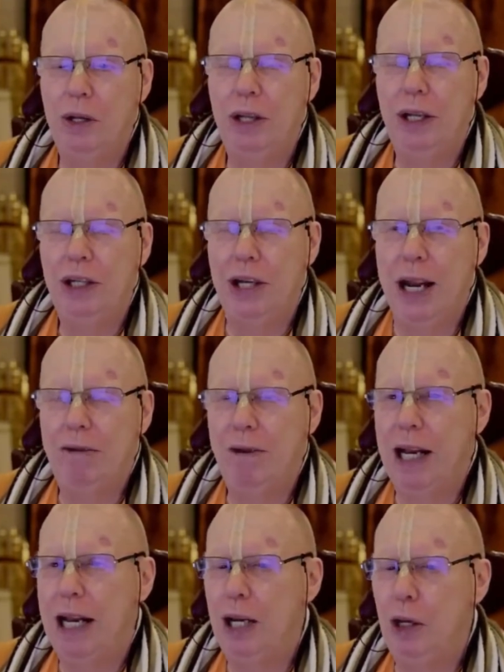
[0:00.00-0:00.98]

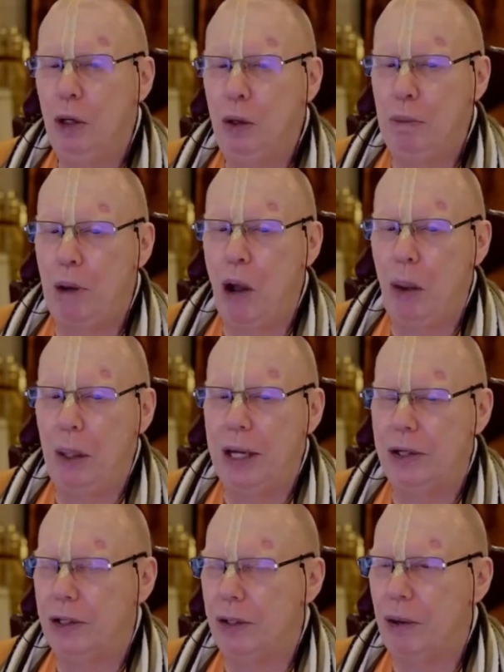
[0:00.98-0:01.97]
generally loophole
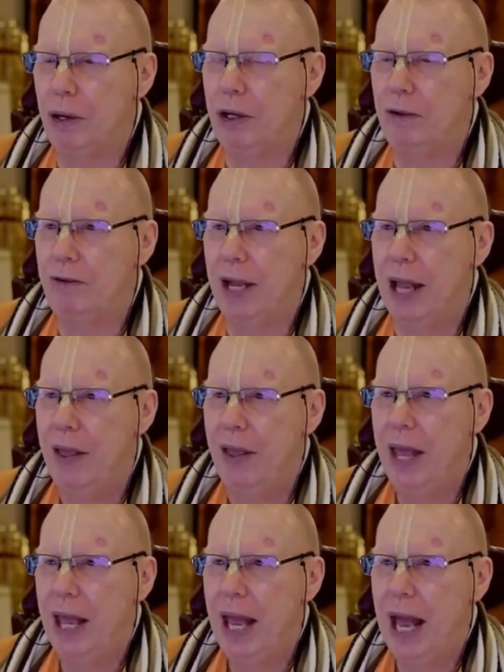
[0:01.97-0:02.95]
is sort of
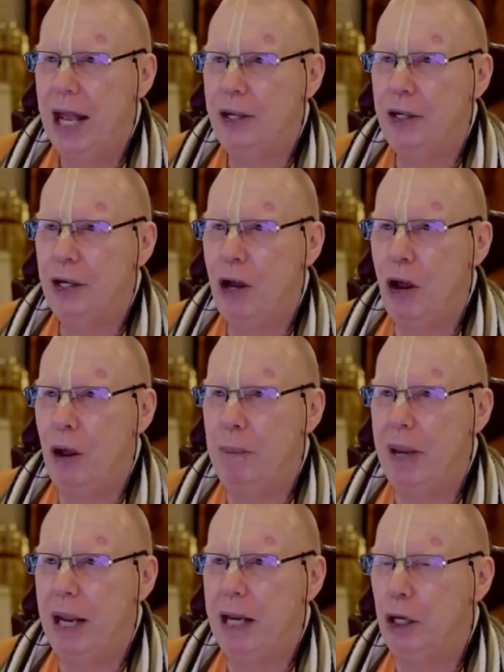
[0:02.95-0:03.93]
a
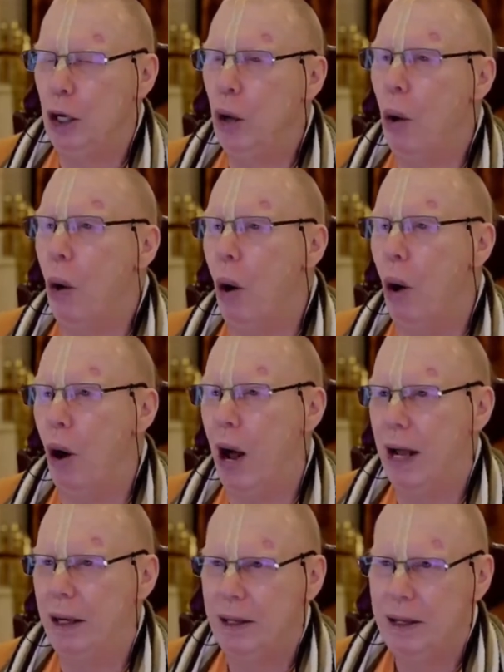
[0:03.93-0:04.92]
term in
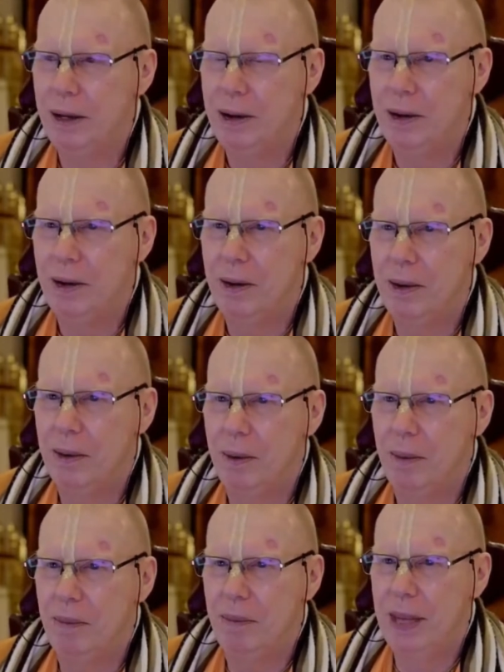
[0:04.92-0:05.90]
law
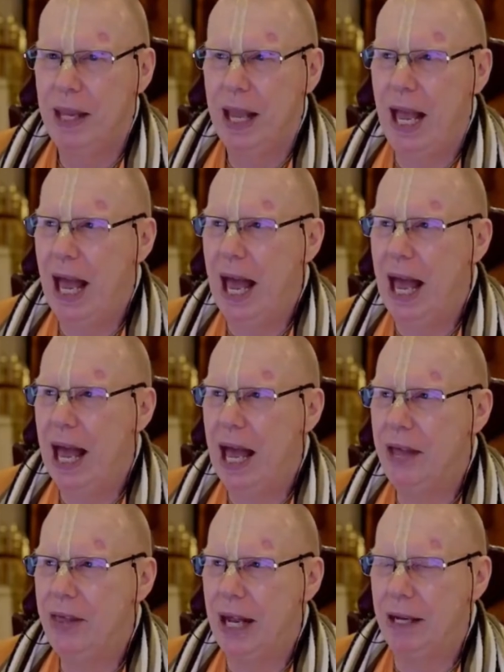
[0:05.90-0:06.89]

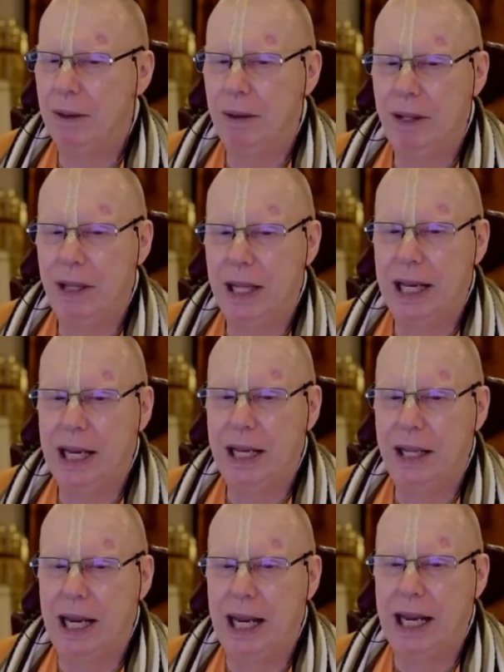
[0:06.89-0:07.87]
that
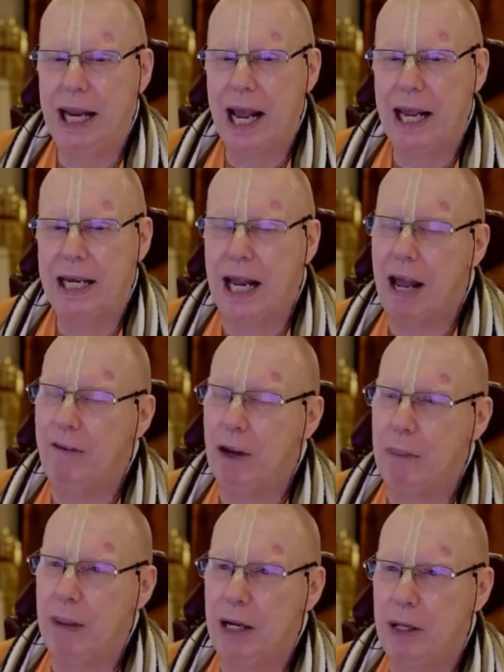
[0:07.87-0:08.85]
the
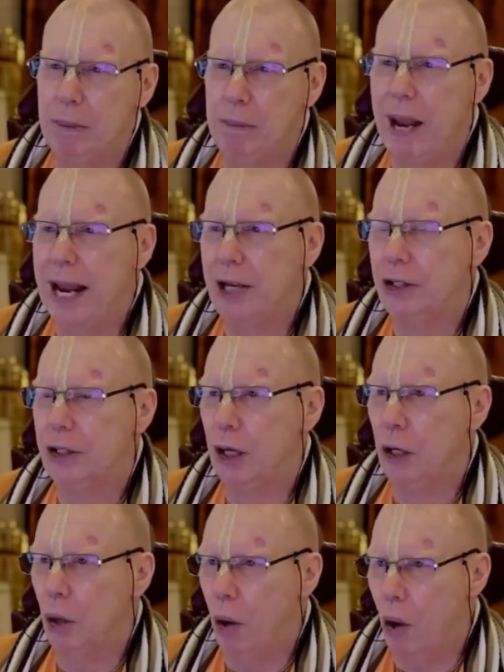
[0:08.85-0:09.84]
government makes a
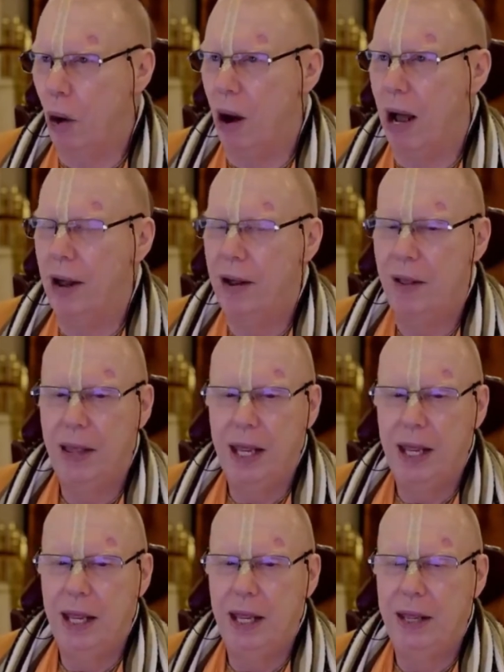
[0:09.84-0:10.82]
law
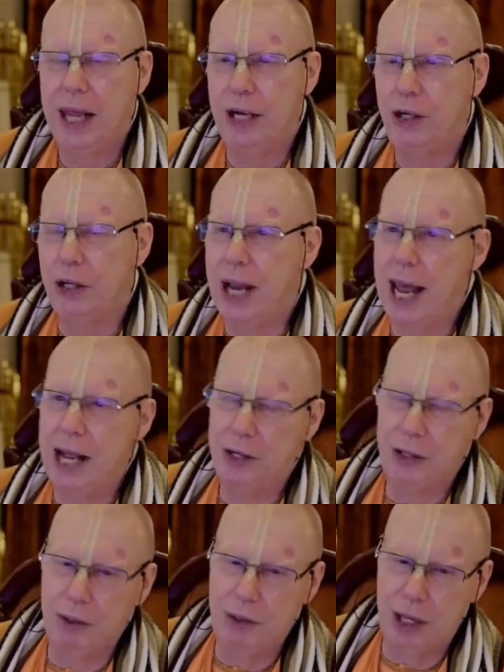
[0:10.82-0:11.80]
that you can't
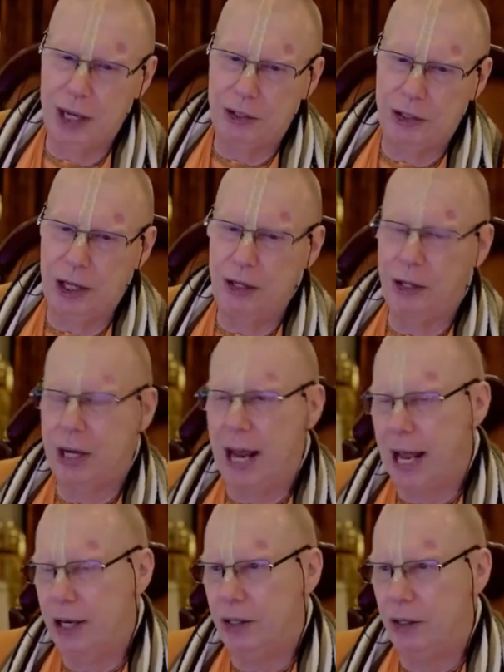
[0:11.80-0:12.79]
do this and you
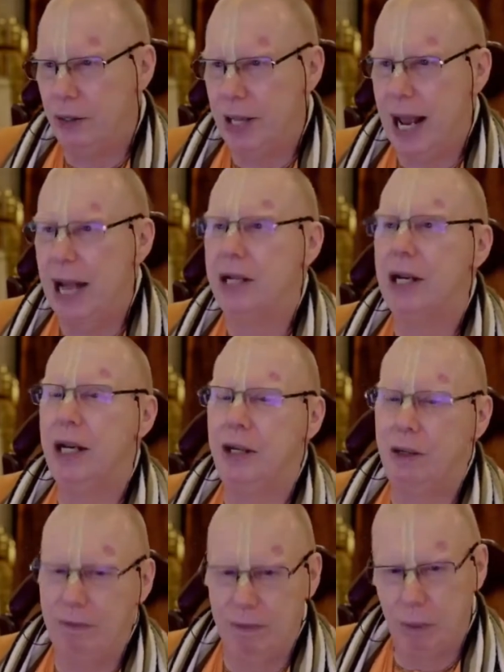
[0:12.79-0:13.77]
can't do that
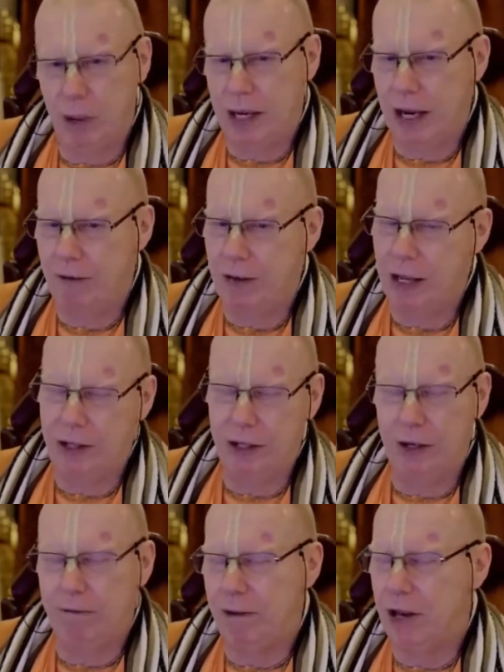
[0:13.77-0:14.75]
and whatever
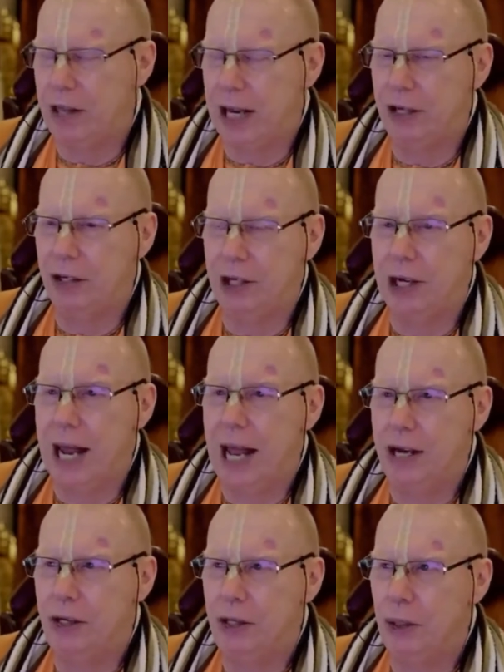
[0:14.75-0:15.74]
different things you
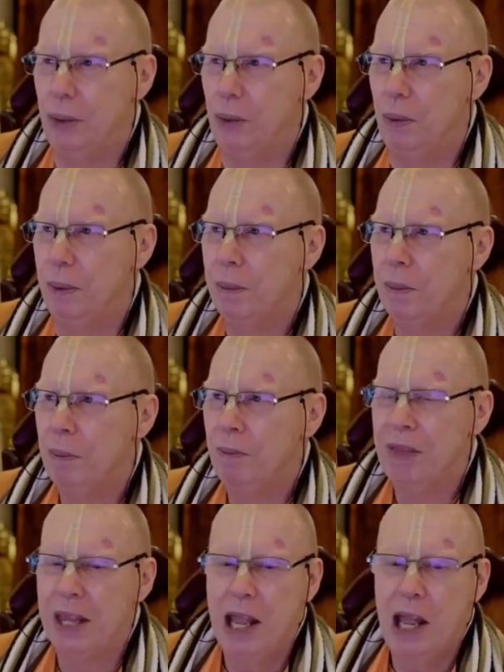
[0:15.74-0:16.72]
can't do.
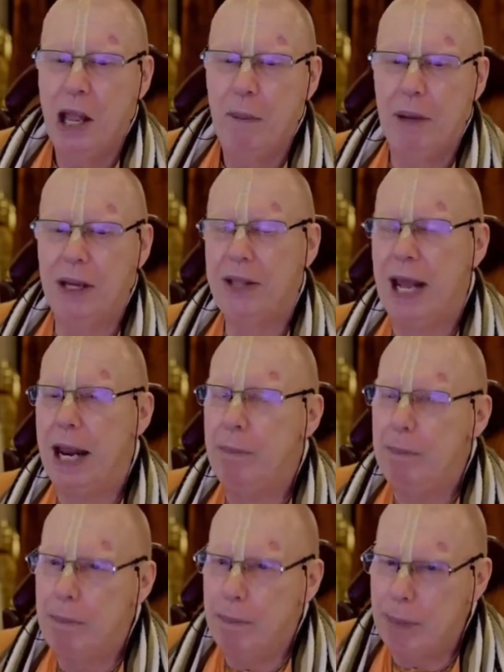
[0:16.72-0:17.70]
But they
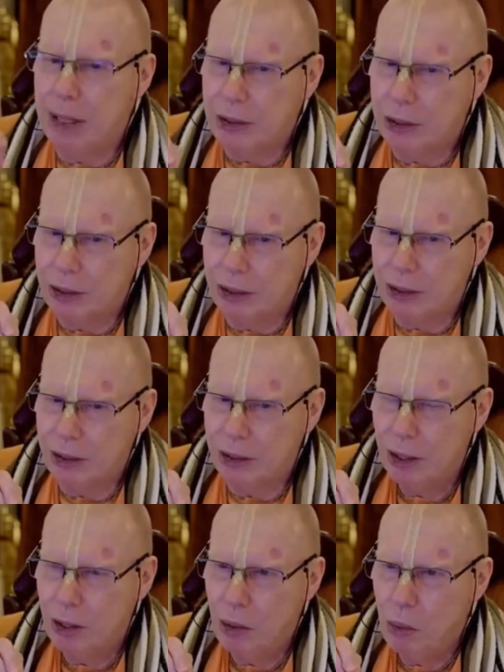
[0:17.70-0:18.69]
miss
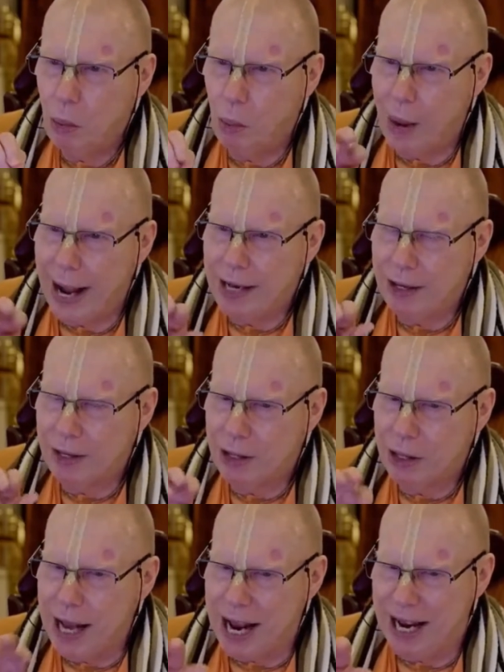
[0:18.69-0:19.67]
one
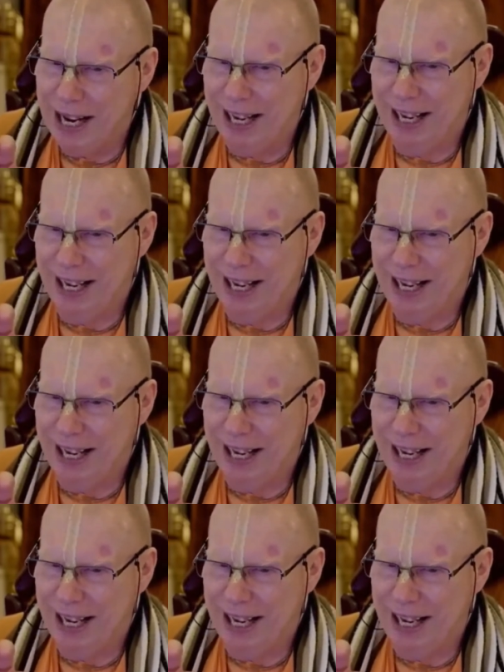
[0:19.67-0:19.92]
thing,